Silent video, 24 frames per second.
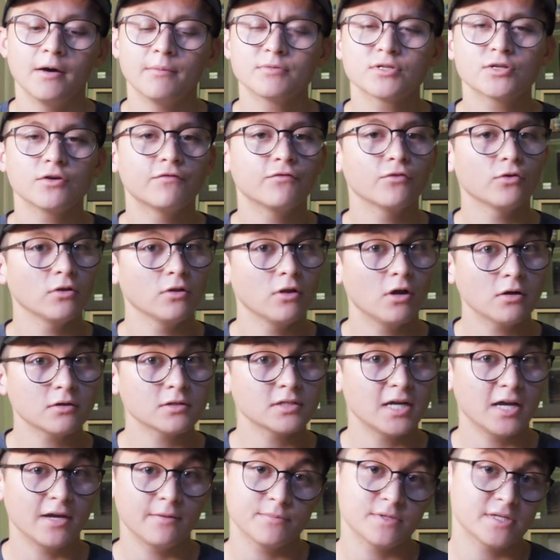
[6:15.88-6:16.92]
So for a long
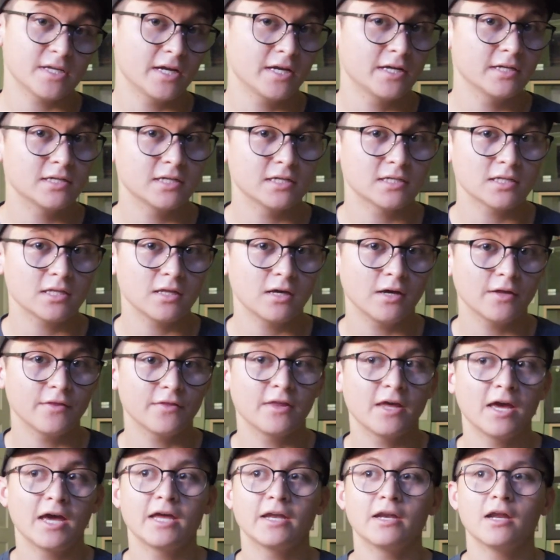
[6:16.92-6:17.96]
time, scientists thought
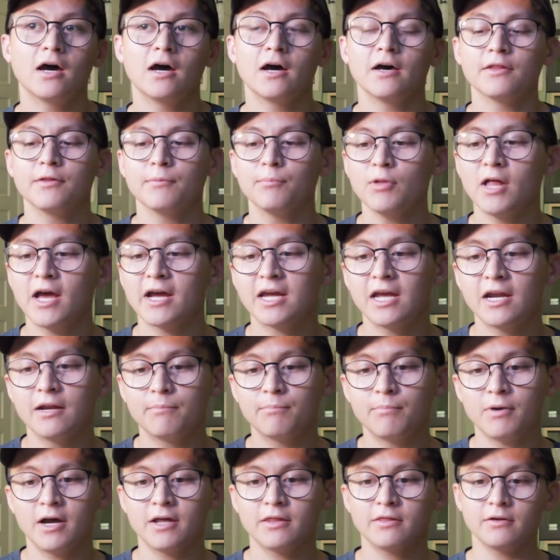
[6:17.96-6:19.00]
that the
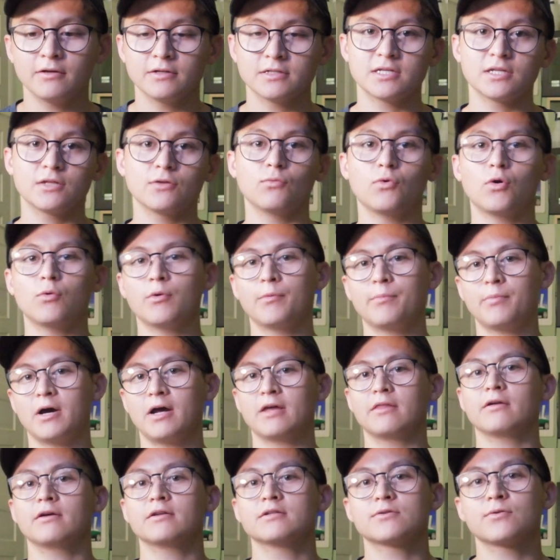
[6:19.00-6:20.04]
black-headed pythons and the woma
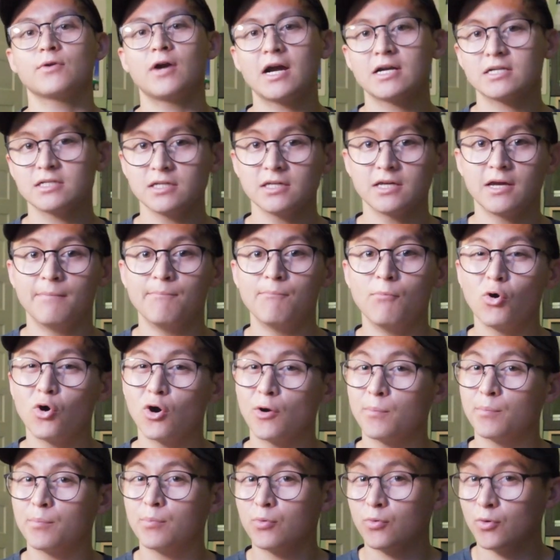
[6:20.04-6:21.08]
pythons were actually a
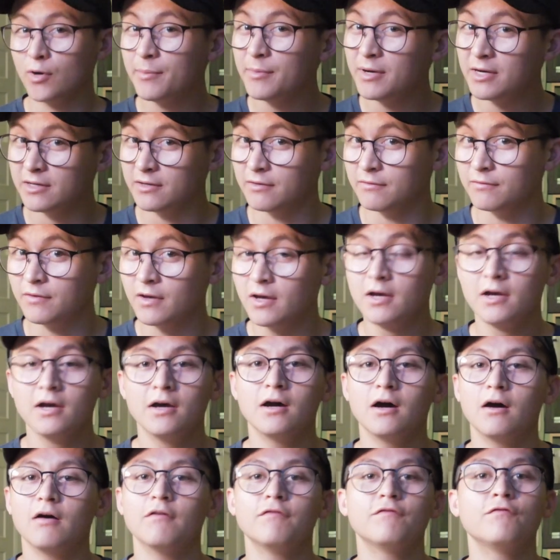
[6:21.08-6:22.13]
more primitive
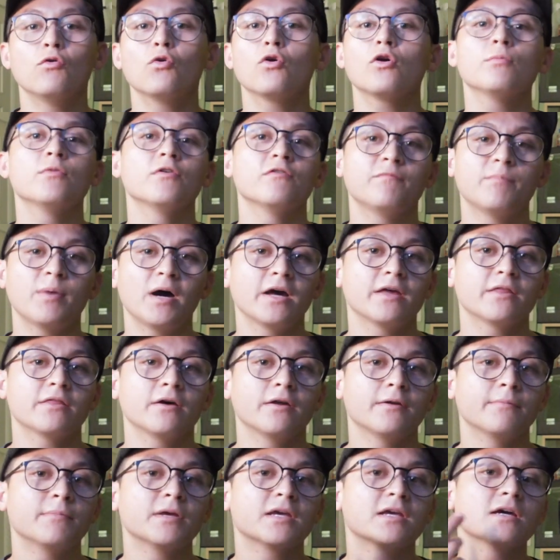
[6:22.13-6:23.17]
form of
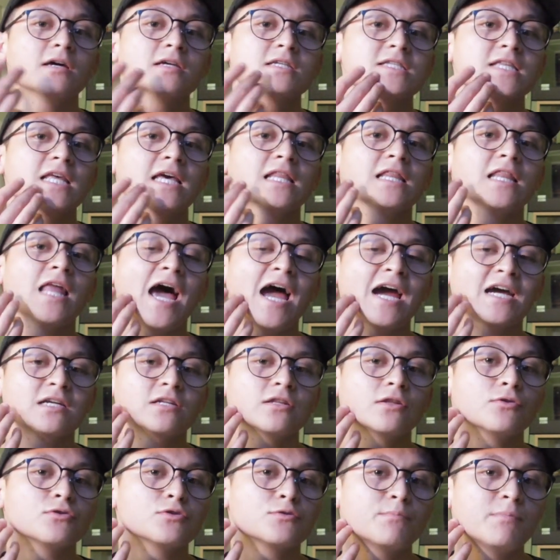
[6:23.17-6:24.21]
python because they lacked
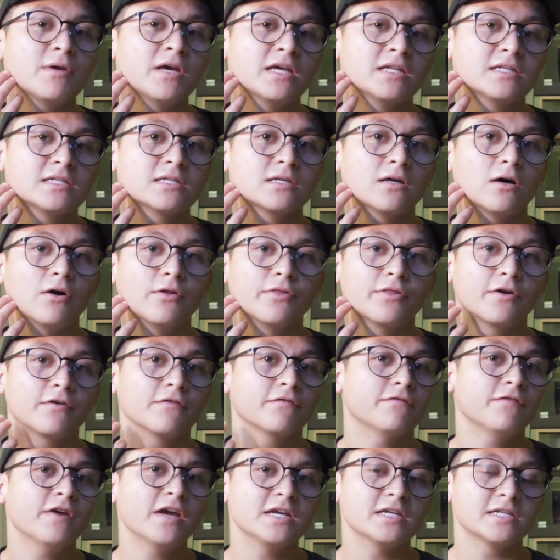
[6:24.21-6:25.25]
those pits on their
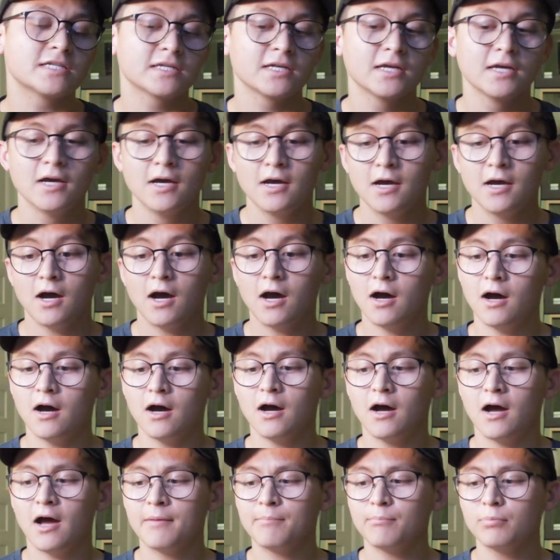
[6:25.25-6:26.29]
face.
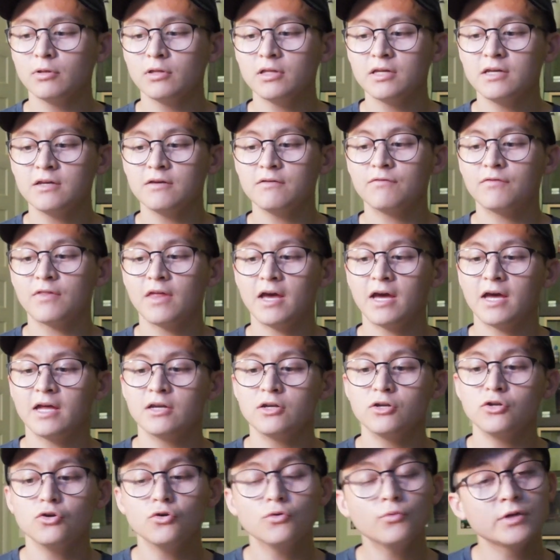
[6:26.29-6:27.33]
I believe that
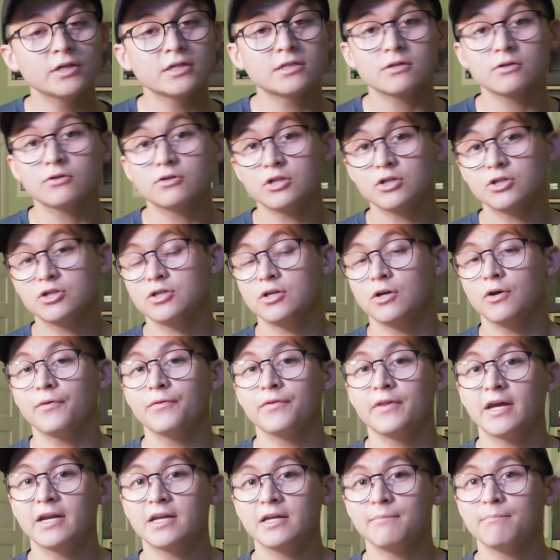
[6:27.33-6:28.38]
new research has
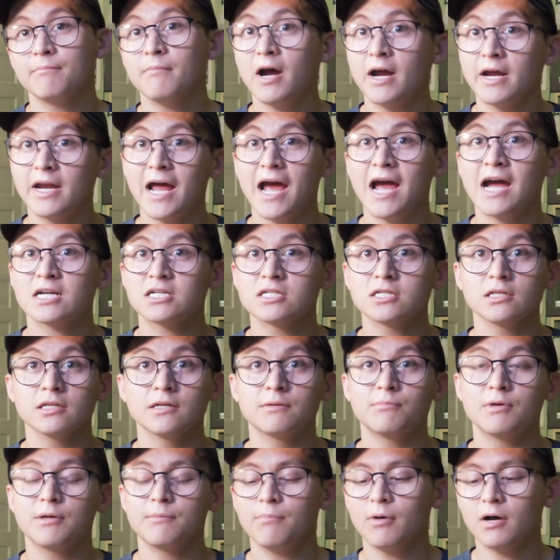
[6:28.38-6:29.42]
shown that it might
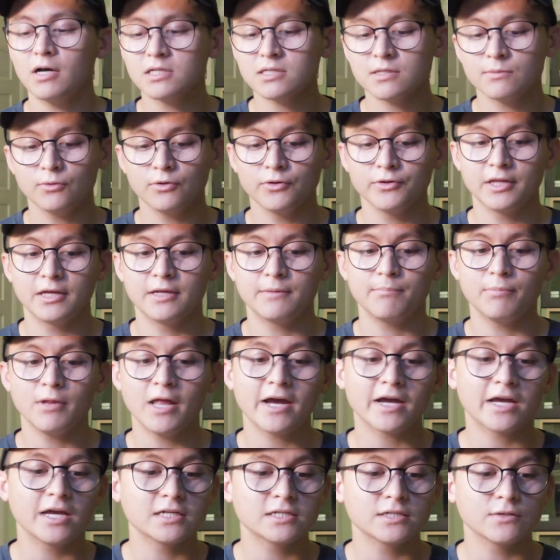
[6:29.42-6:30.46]
actually be possible that
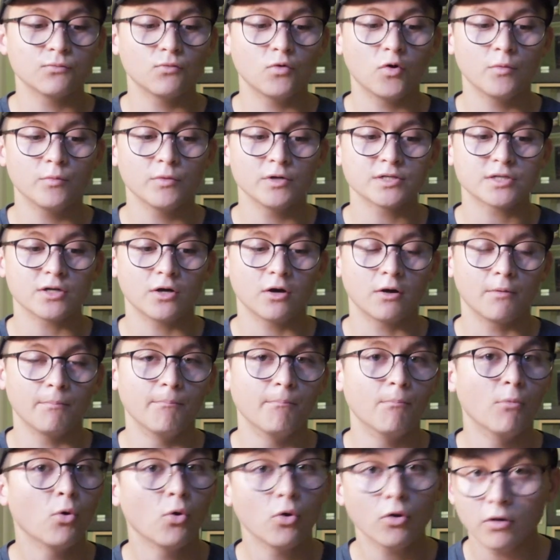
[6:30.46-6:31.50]
blackheads and womas are
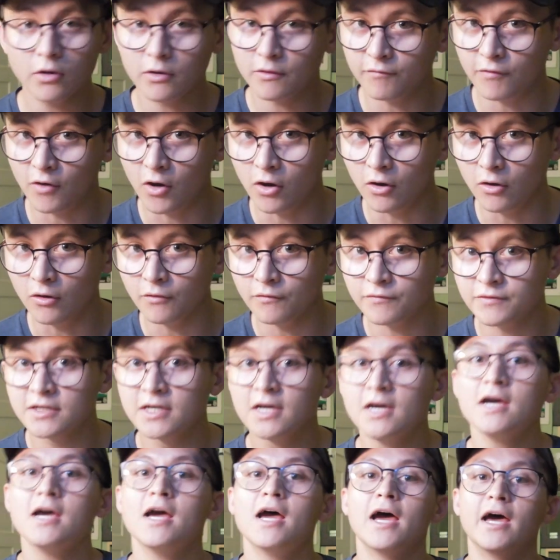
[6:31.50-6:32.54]
more evolved
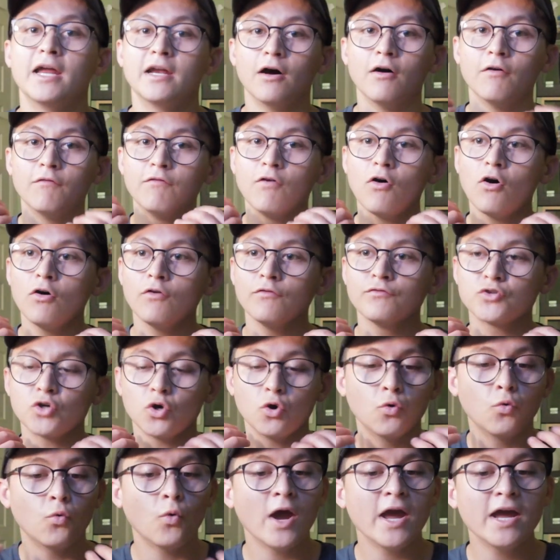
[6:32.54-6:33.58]
and evolved
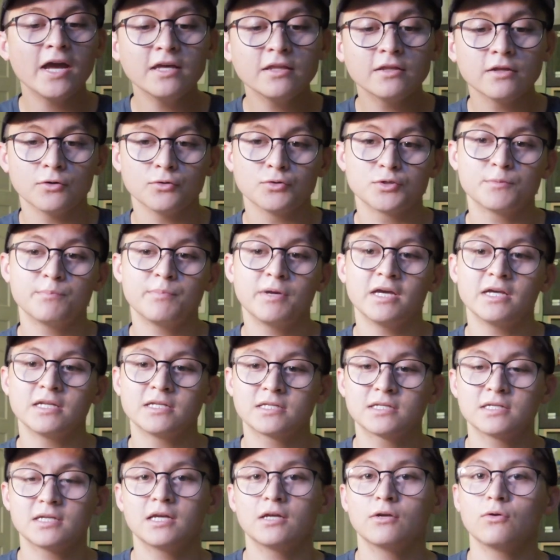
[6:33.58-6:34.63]
away those
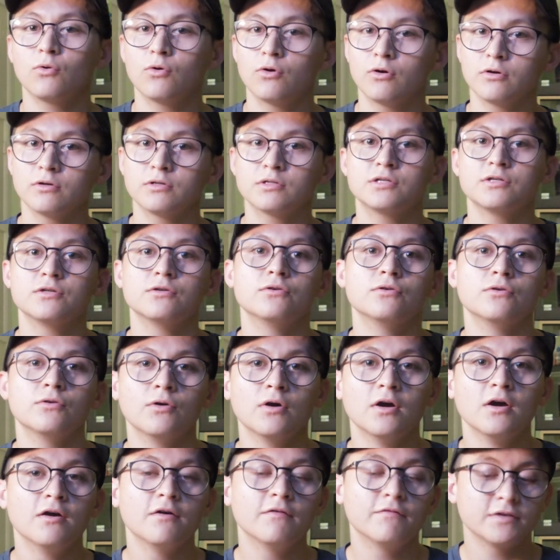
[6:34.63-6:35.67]
pits in order
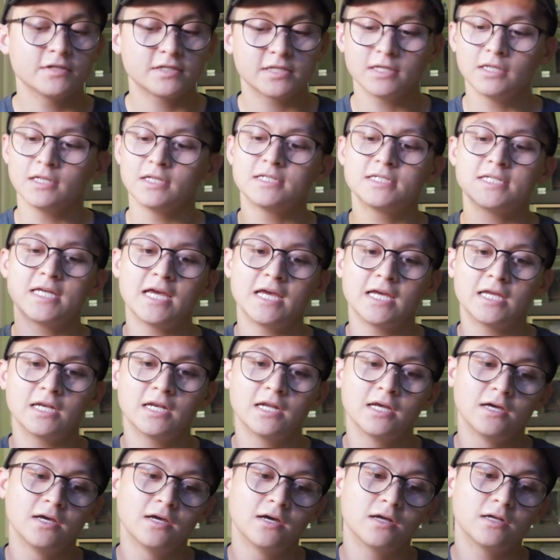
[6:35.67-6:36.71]
to
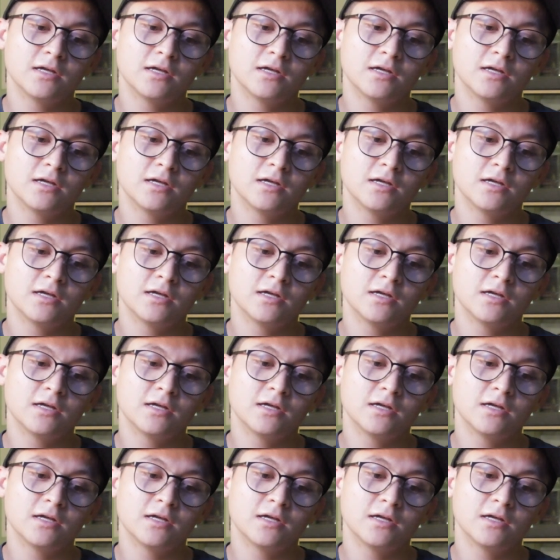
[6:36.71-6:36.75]
facilitate